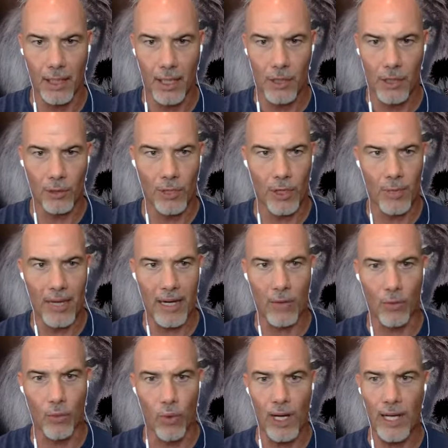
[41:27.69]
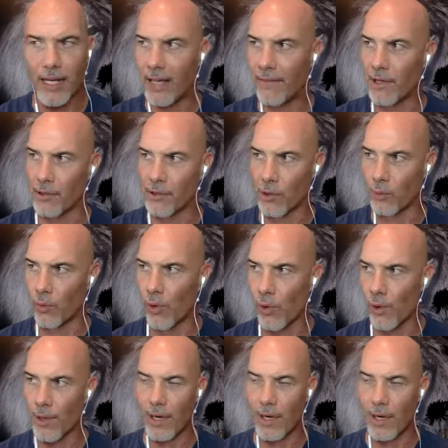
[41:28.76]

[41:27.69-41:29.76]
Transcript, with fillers: So no matter what, if there's a war,